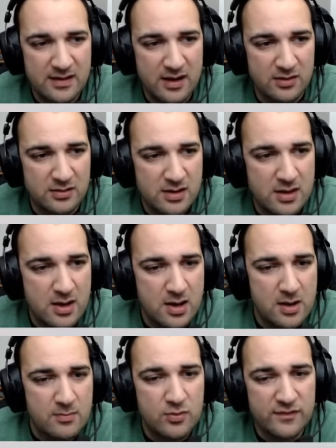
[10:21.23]
Now,
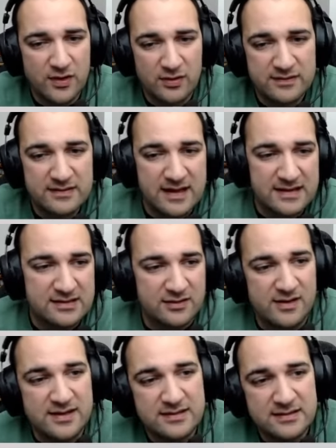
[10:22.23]
moving on to
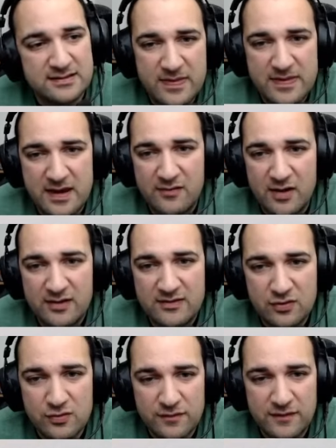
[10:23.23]
desecrators, there are
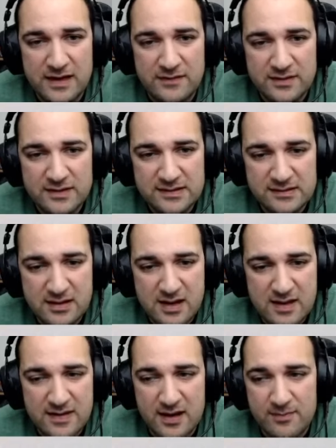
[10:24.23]
two flavors.
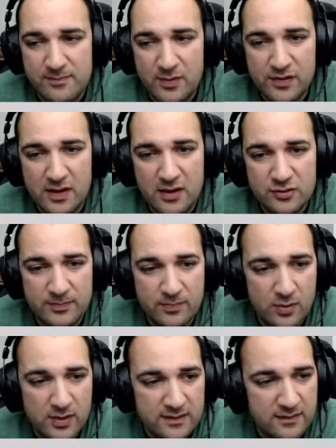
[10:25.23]
They are both 100
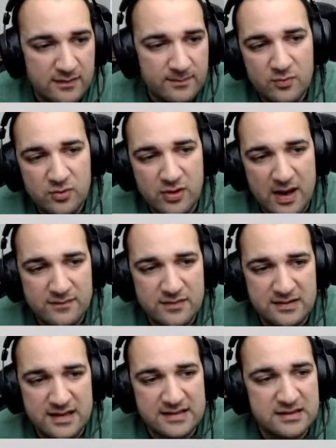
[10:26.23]
points. You have the
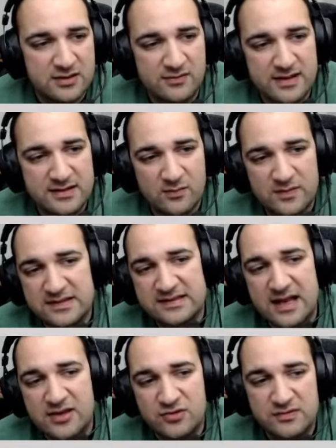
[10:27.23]
desecrator with
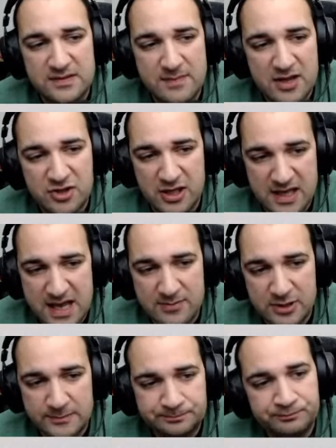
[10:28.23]
Statue Smasher
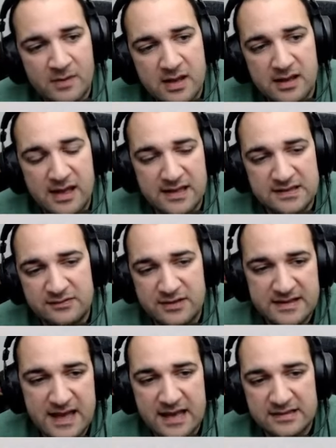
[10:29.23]
Hammer. It has 3
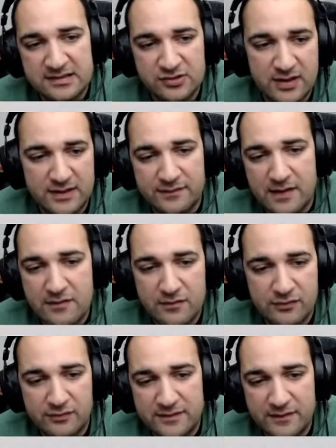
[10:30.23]
attacks of strength 5
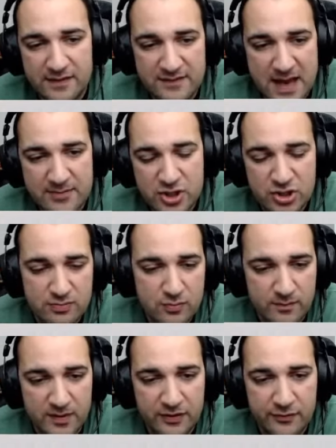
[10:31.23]
with 3-5 damage,
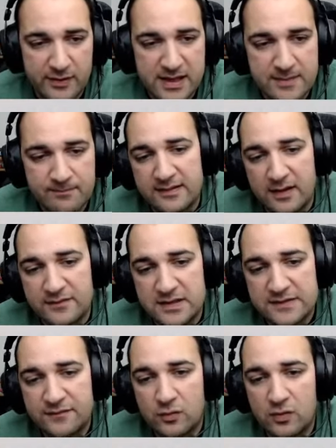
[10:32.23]
movement 3,
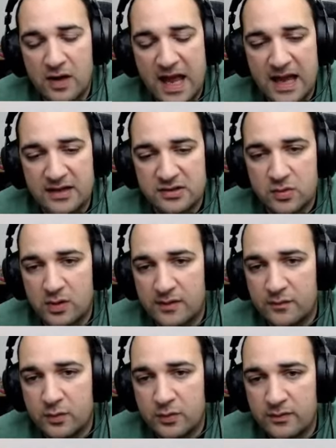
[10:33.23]
toughness 4, and
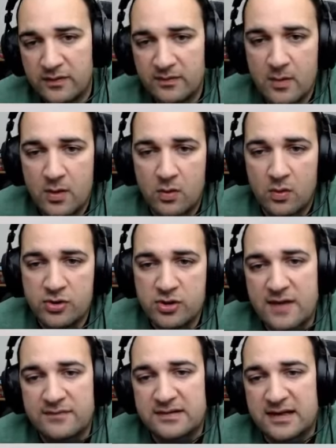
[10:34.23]
12 wounds. Or
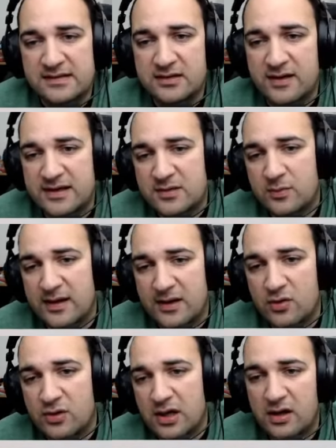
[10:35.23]
you have the desecrator with
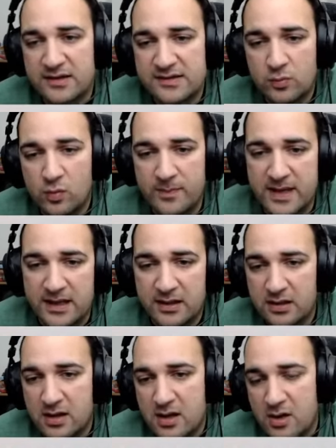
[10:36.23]
Iconoclast
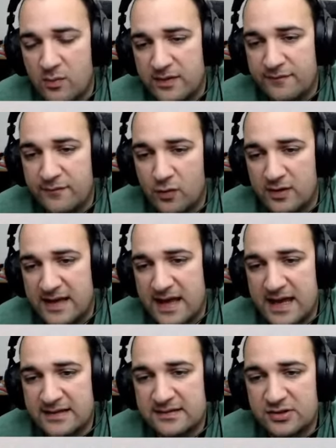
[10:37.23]
Warpick with 4
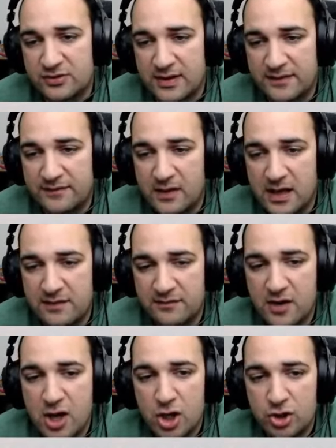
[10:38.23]
attacks at strength 5,
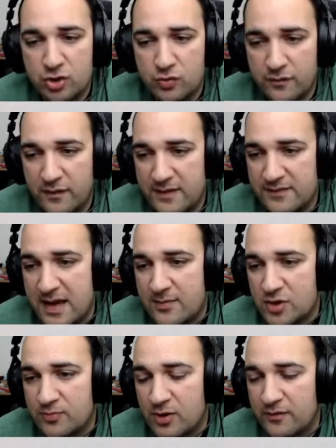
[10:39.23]
2-5
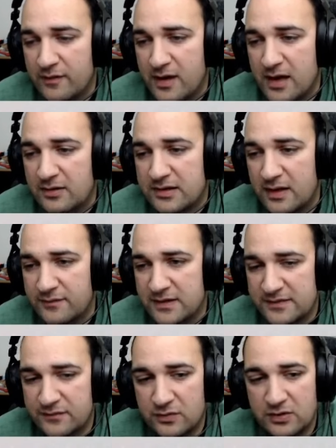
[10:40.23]
damage profile,
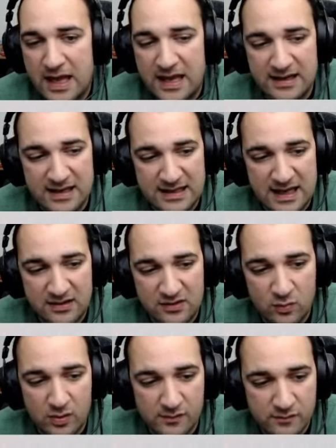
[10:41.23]
toughness 4, and again
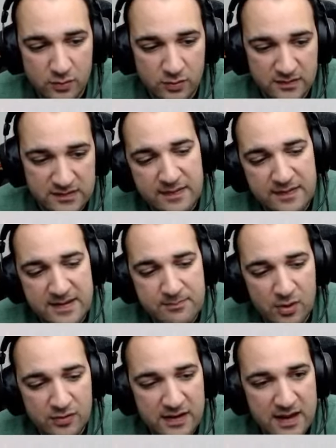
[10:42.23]
12 wounds. They
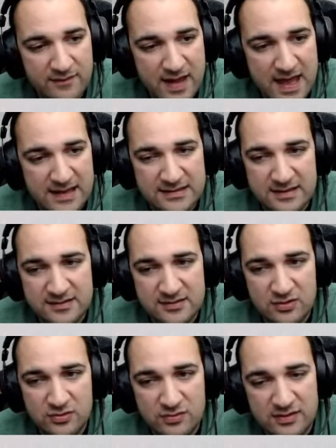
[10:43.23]
both have access
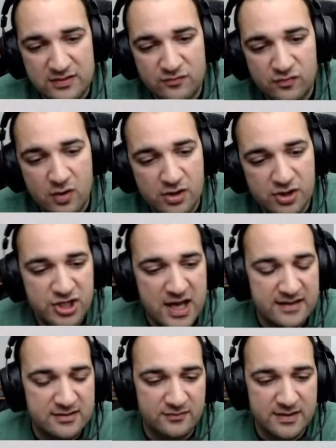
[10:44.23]
to the Rock
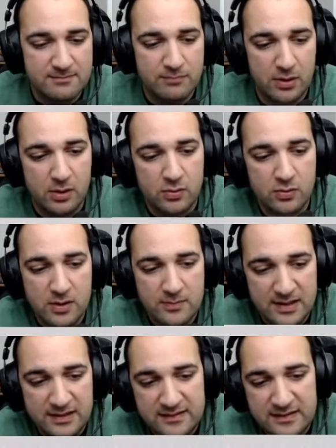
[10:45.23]
Shattering Blow
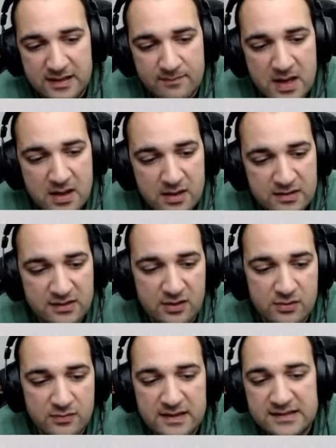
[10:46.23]
ability.
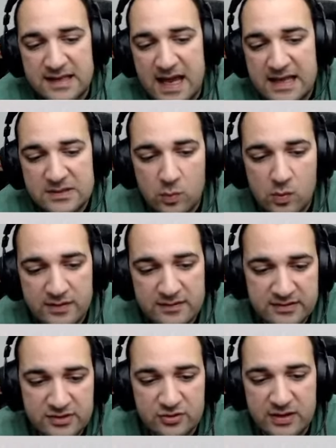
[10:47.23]
So this adds 1
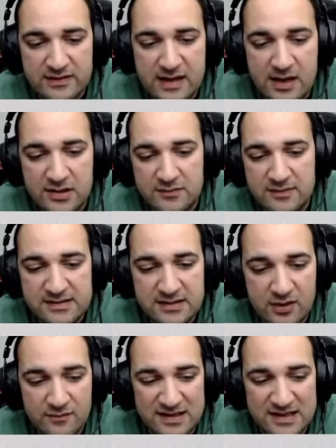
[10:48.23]
to the strength
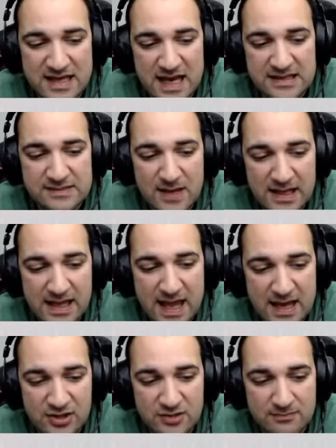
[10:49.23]
characteristic of the next melee
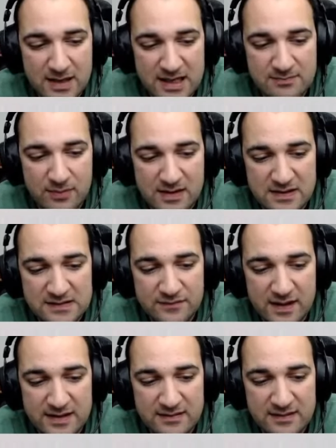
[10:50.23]
action made by this
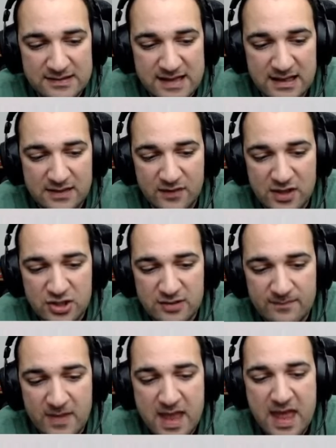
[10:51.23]
fighter, this
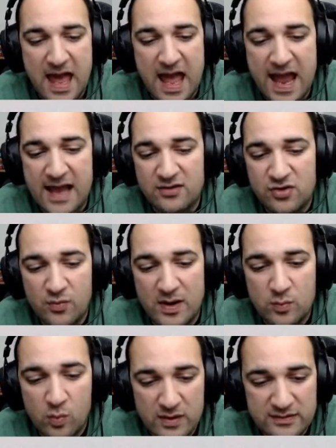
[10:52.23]
activation, and you
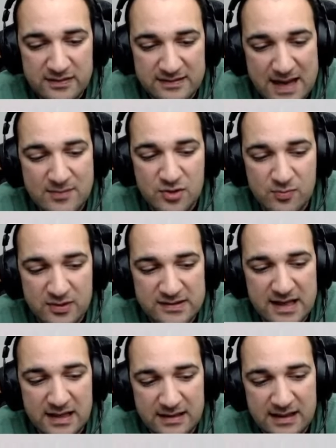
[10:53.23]
add 1 to the damage
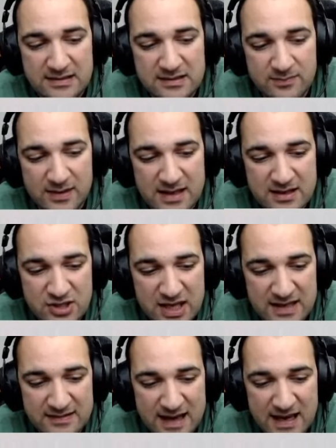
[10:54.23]
points allocated by each
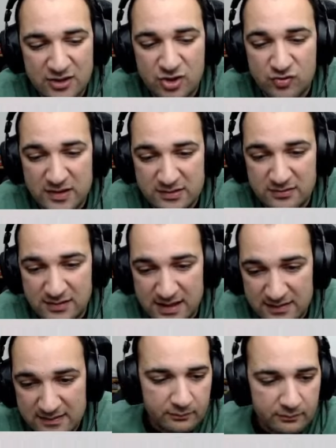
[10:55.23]
hit and critical
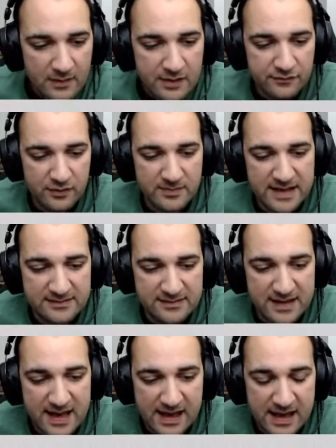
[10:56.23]
hit from that
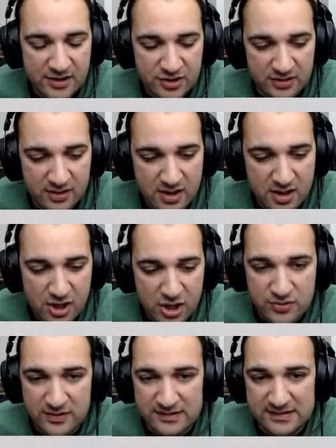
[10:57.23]
attack action.
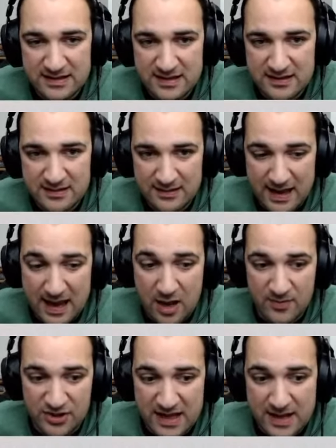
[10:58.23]
You can see how
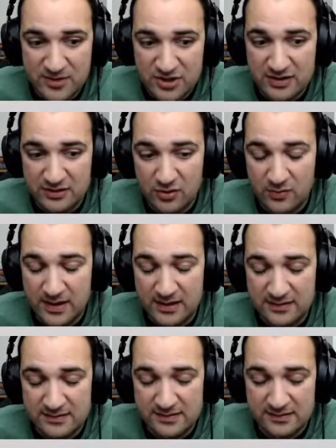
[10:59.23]
much damage they're doing.
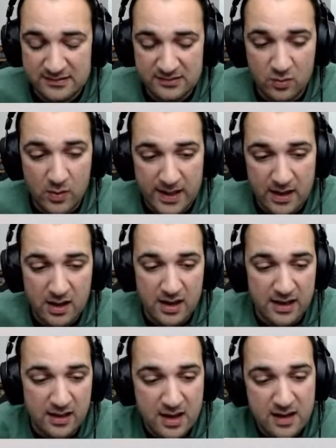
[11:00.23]
It's quite high.